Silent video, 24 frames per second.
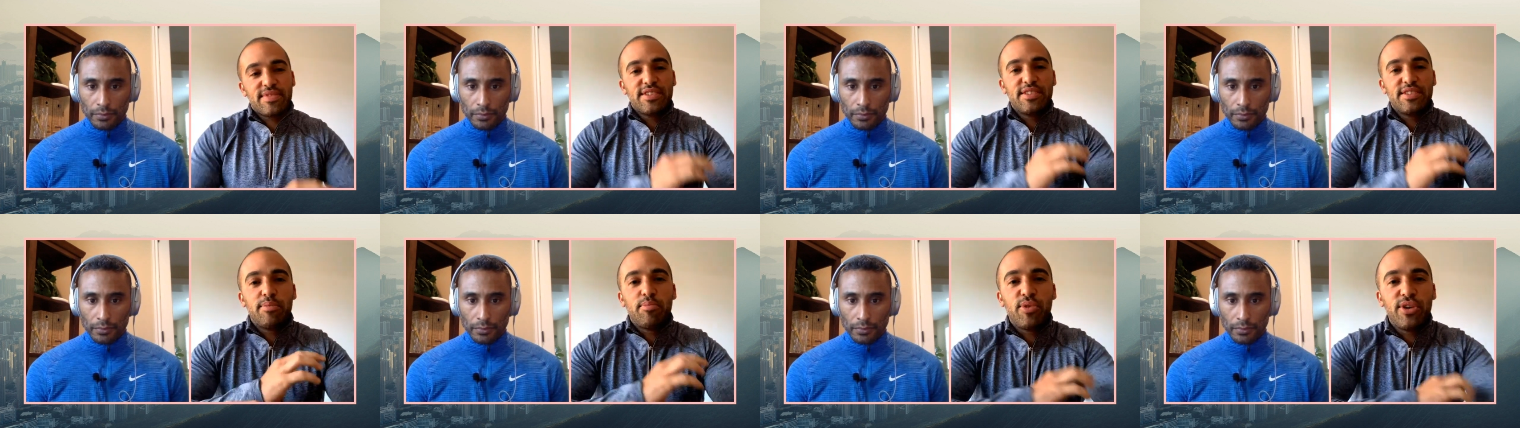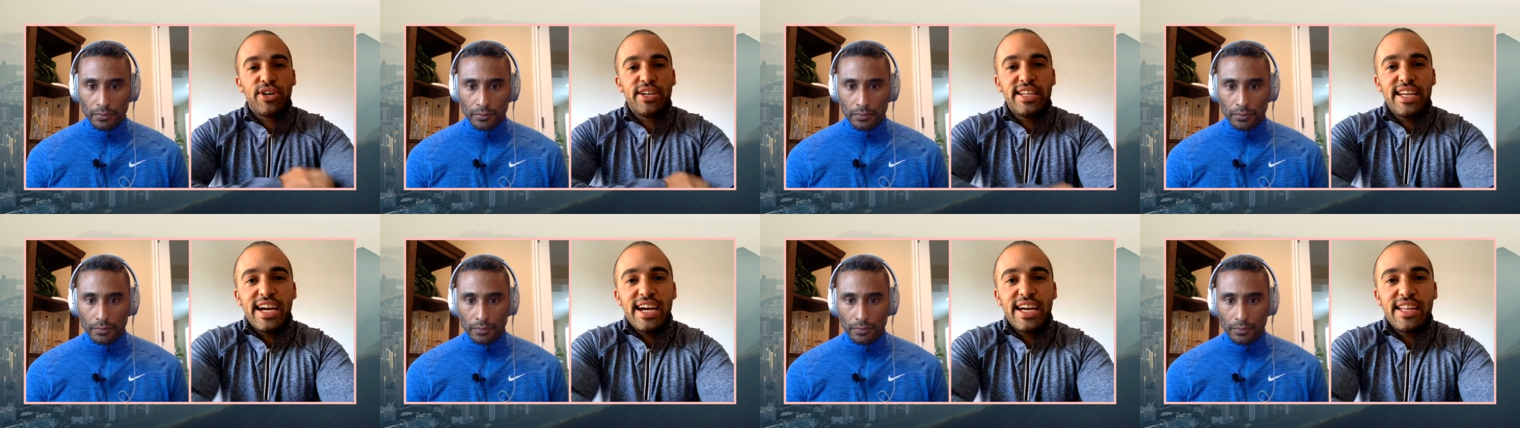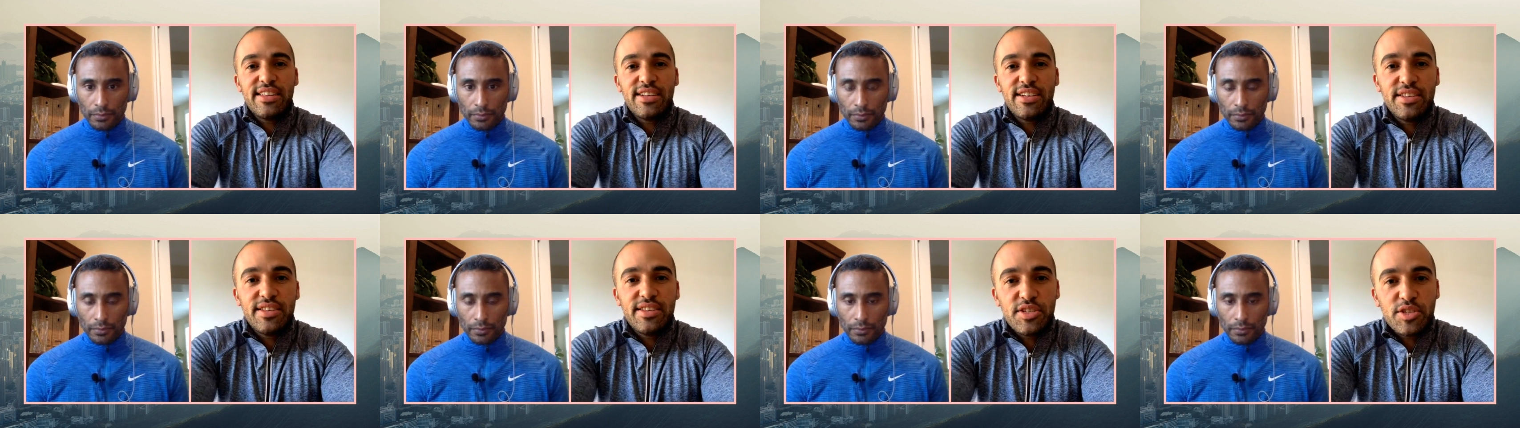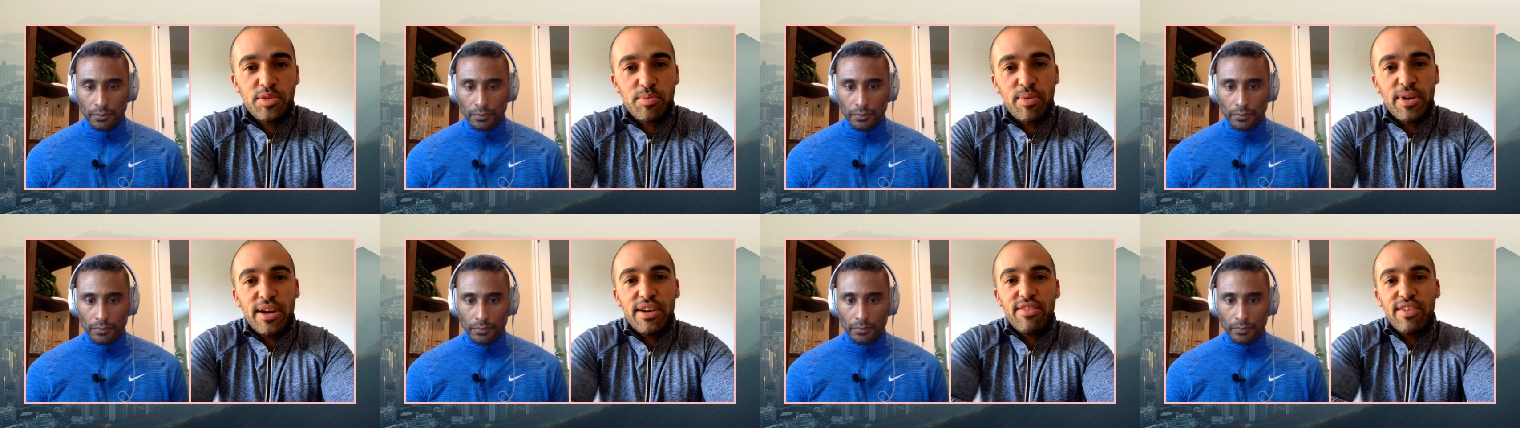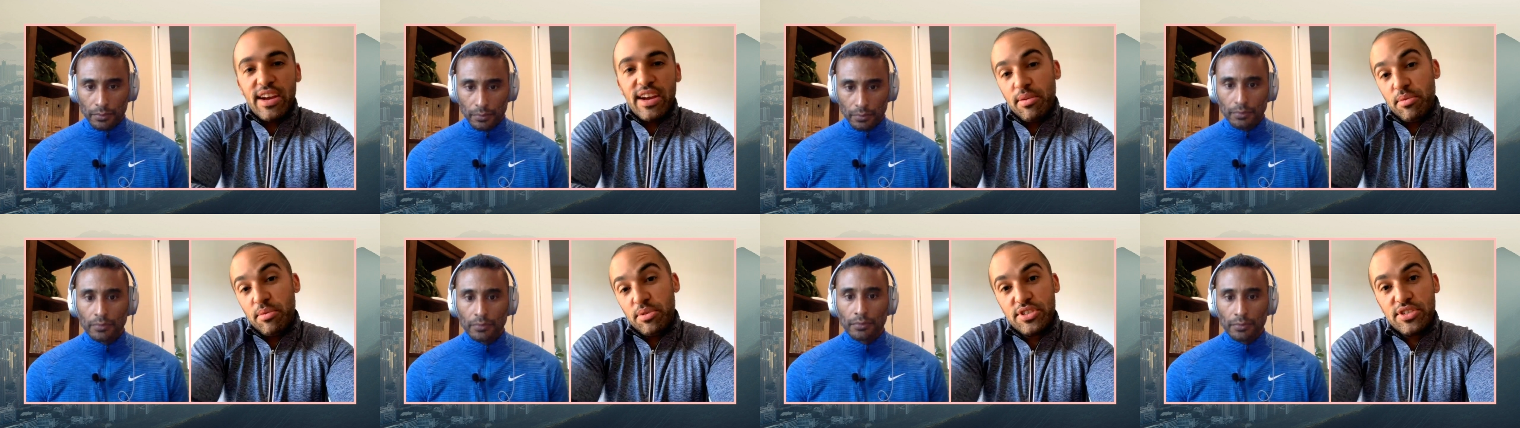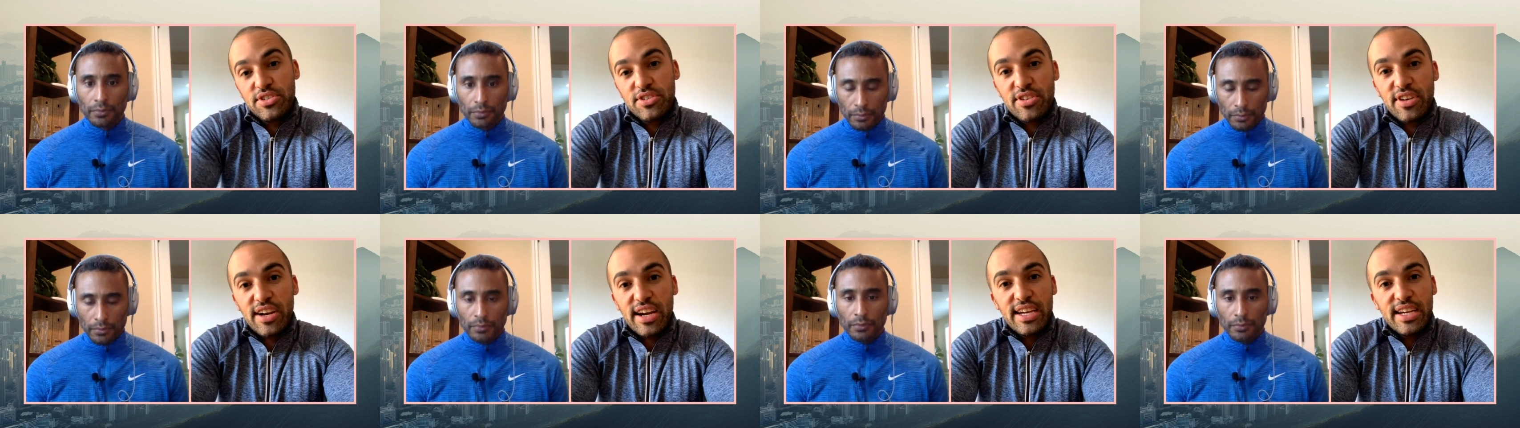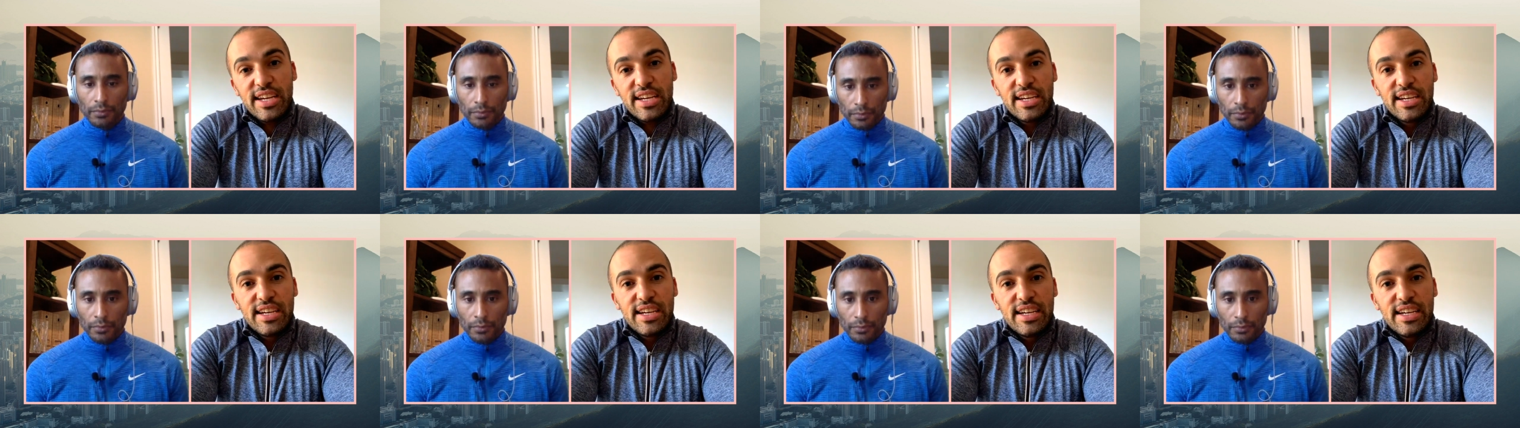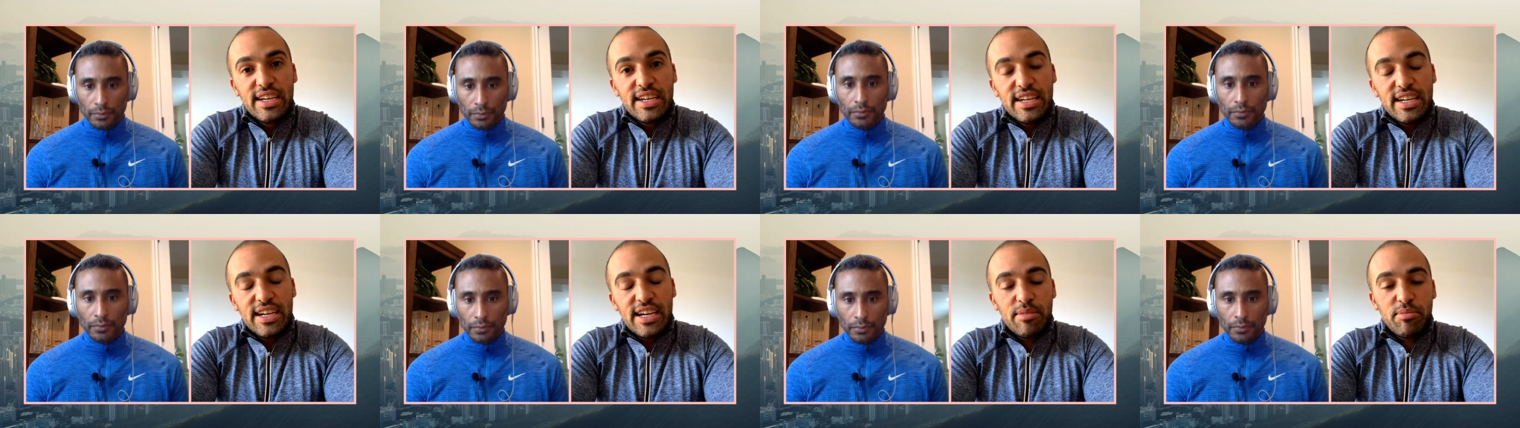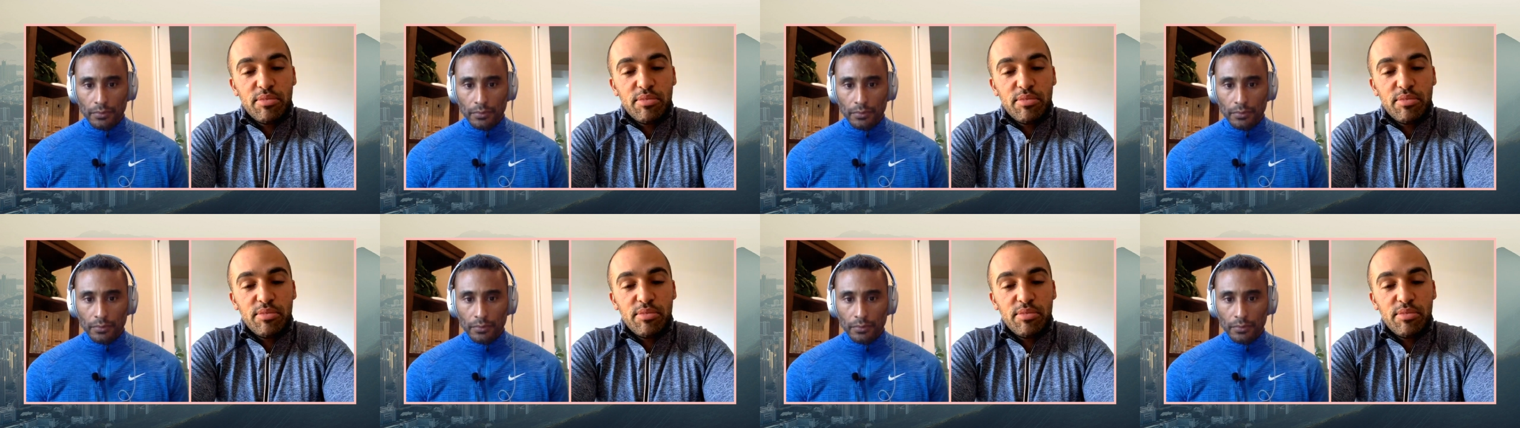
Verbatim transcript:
Speaker 1: to bring down the, the spread rate, which is great because mm-hmm.